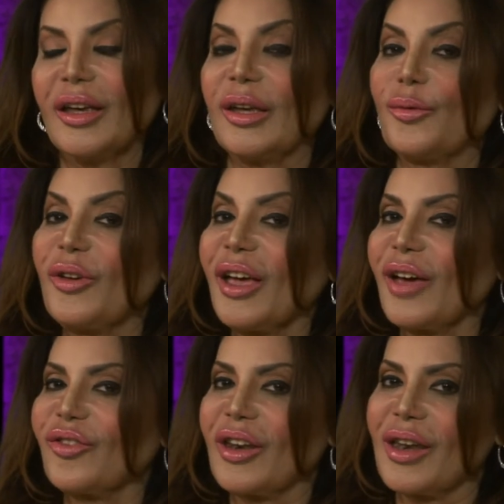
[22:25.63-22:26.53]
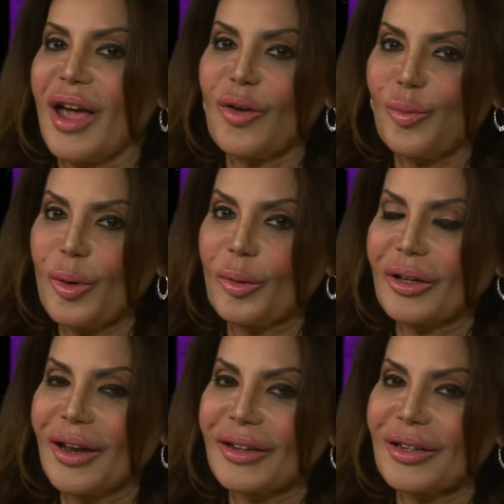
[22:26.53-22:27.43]
If we have enough people
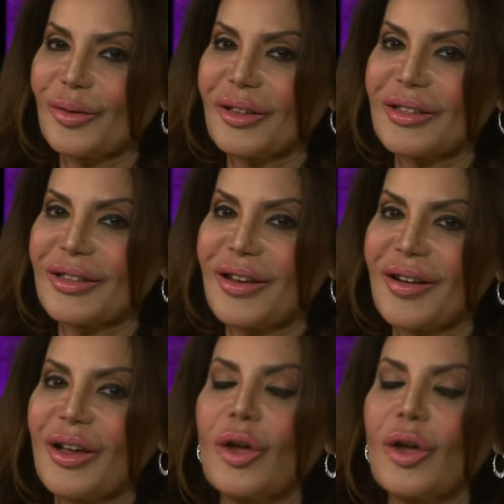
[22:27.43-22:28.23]
connecting with us there,